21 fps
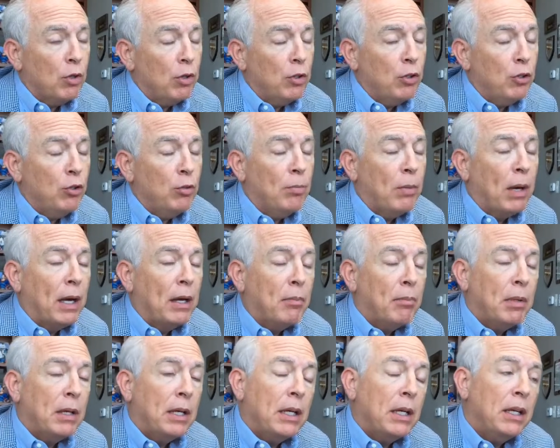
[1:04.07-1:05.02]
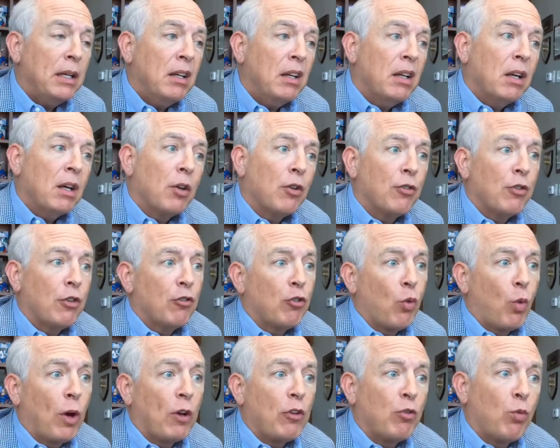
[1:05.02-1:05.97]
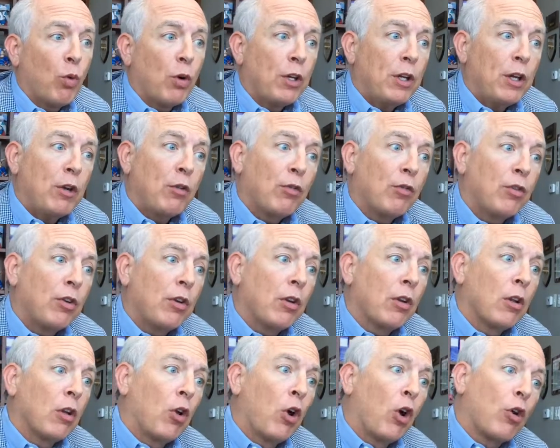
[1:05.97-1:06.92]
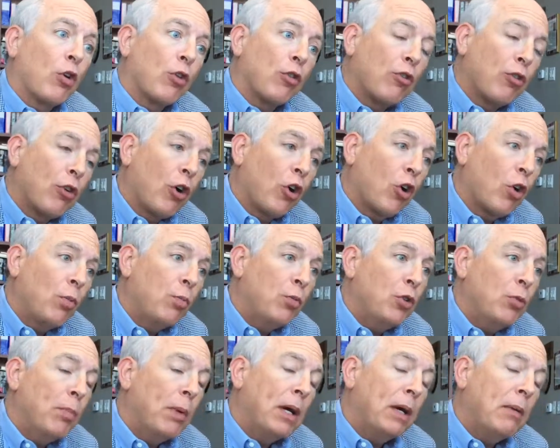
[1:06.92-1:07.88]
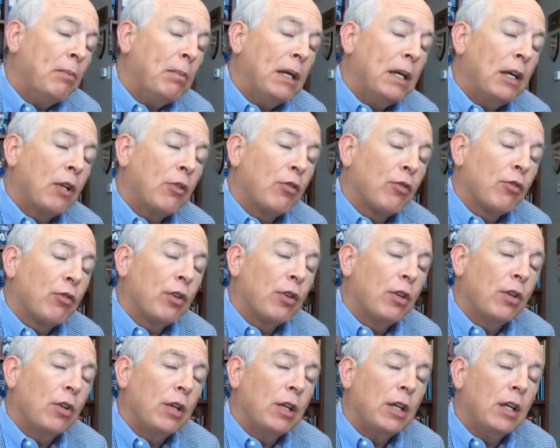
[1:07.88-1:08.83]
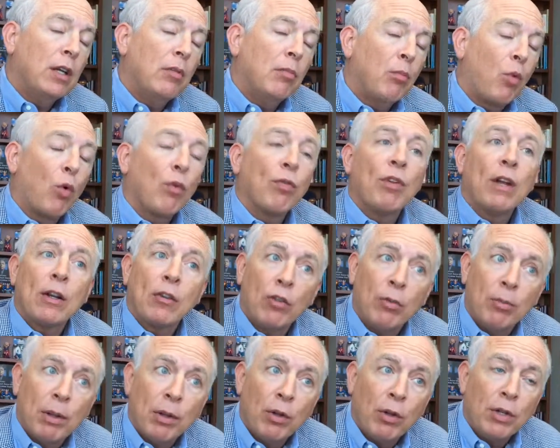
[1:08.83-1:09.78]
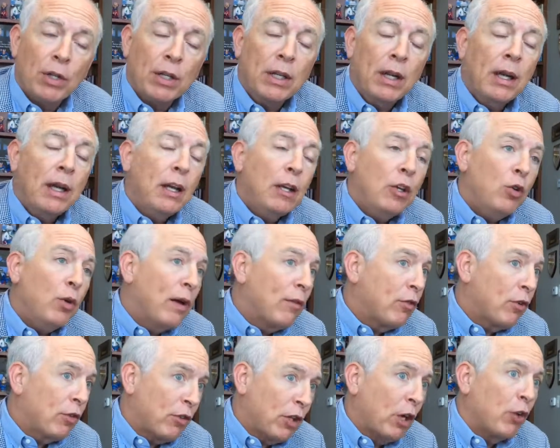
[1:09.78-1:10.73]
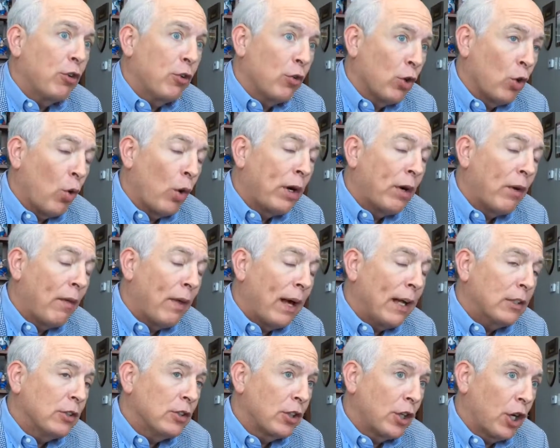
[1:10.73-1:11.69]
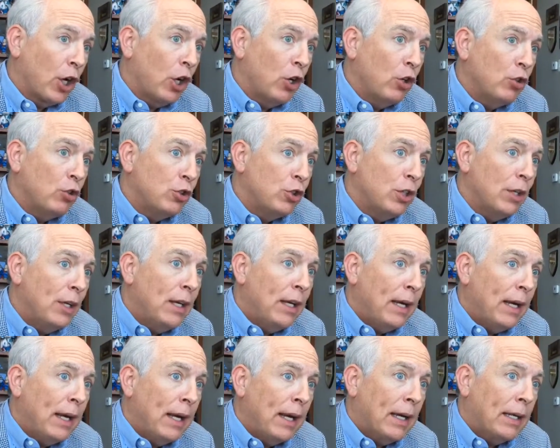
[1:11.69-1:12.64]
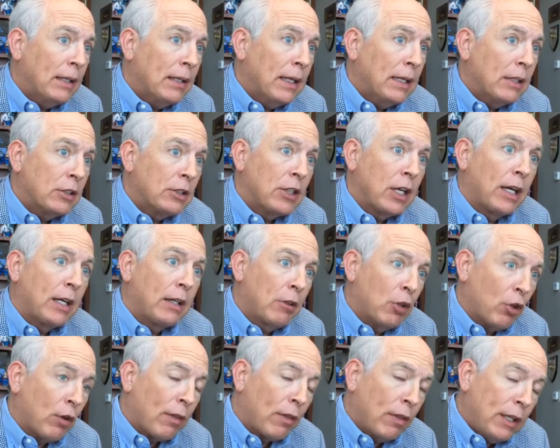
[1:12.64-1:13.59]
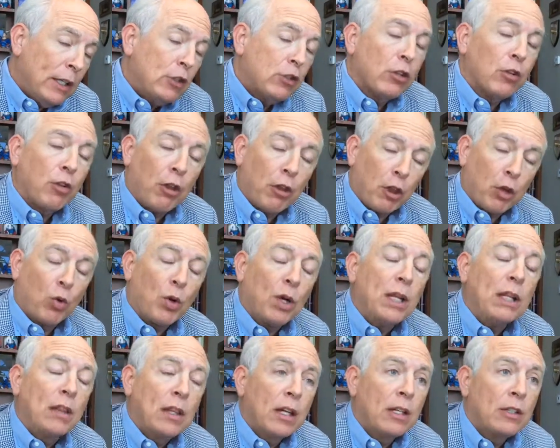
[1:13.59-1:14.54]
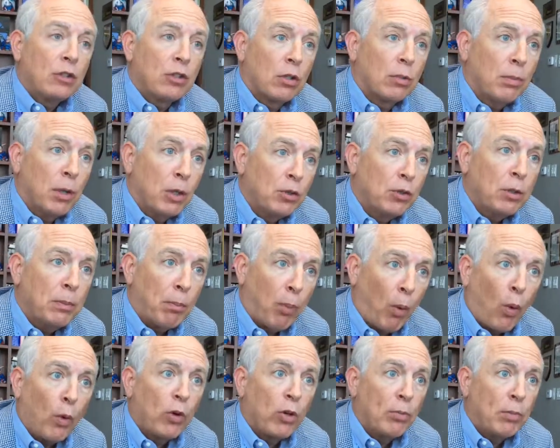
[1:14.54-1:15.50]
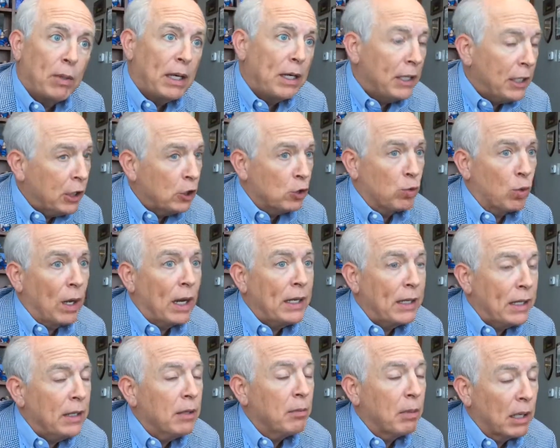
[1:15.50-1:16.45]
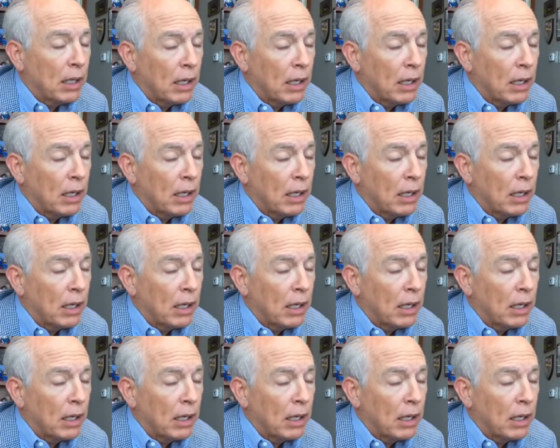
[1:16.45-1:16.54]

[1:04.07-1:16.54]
You may be a situation where you're interested in a longer term. You may be interested in more flexibility. You have to tell your lawyer that as a coach and say, look, these are the three things that are most important to me, and here's what I need in my